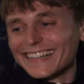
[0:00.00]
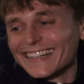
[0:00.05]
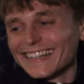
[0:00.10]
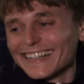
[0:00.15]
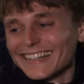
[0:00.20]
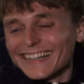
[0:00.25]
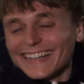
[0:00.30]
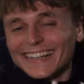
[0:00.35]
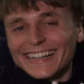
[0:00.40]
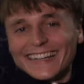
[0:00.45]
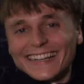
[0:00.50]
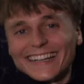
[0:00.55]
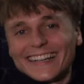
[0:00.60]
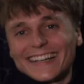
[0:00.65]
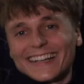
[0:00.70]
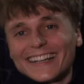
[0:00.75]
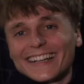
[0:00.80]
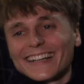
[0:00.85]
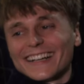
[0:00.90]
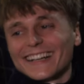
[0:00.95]

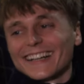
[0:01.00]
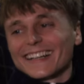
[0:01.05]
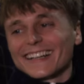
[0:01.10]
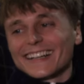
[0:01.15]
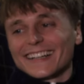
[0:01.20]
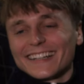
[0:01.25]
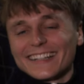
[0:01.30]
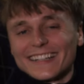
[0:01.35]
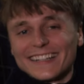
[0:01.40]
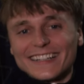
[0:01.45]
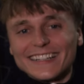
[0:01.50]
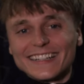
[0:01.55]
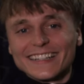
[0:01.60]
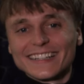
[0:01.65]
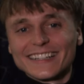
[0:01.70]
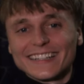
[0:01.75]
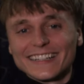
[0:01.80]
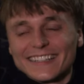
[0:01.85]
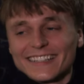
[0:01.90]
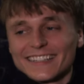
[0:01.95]

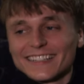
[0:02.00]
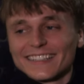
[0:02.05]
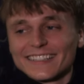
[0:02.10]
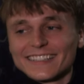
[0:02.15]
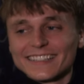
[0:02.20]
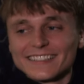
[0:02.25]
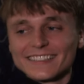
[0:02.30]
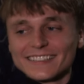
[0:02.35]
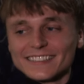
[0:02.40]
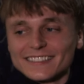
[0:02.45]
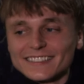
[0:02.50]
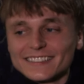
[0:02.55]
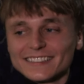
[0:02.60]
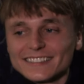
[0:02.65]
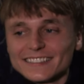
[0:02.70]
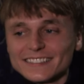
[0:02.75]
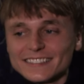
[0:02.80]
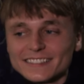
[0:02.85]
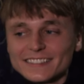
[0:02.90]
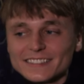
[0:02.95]

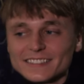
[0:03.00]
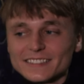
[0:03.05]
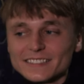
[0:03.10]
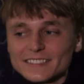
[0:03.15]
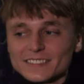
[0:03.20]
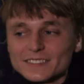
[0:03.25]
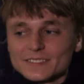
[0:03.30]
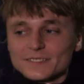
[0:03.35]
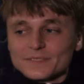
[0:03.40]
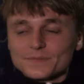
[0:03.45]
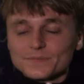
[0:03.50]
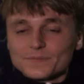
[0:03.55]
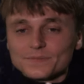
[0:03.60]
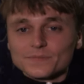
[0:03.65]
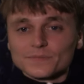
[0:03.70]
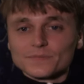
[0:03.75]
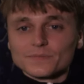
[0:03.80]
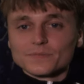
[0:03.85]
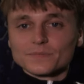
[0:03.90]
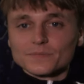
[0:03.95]

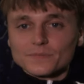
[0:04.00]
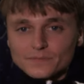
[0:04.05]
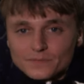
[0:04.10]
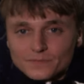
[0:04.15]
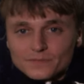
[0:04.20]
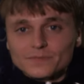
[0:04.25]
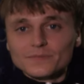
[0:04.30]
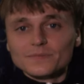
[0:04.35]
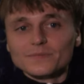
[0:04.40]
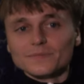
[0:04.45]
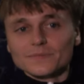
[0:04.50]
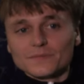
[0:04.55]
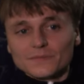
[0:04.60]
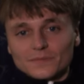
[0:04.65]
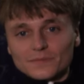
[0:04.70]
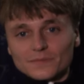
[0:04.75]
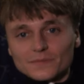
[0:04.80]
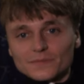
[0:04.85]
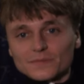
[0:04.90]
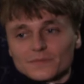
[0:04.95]

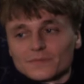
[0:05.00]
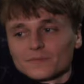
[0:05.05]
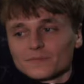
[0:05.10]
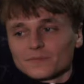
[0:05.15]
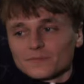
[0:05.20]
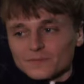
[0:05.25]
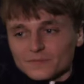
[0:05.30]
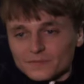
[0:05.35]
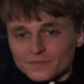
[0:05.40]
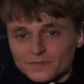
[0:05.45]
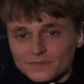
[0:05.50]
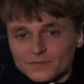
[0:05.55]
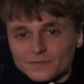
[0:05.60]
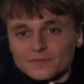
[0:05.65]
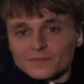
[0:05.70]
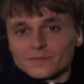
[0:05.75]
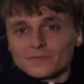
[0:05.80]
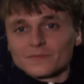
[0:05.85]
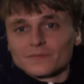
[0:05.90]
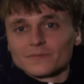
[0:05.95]

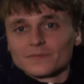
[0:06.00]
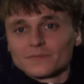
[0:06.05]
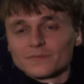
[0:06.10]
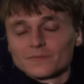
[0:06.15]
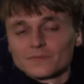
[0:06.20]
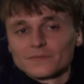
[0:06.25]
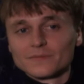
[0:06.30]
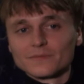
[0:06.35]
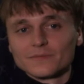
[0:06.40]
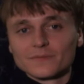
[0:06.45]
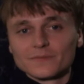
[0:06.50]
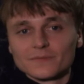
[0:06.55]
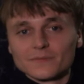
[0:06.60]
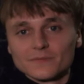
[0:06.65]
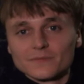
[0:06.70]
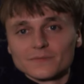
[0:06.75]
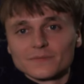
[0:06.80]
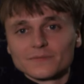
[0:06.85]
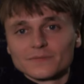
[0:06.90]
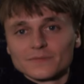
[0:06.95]

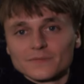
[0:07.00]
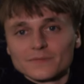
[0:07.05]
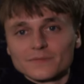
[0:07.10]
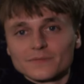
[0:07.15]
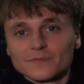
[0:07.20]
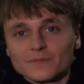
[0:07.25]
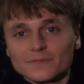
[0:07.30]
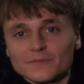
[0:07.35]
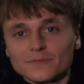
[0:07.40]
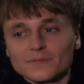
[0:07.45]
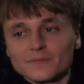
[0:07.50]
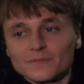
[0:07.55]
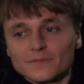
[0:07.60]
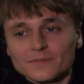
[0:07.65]
The person shown says nothing.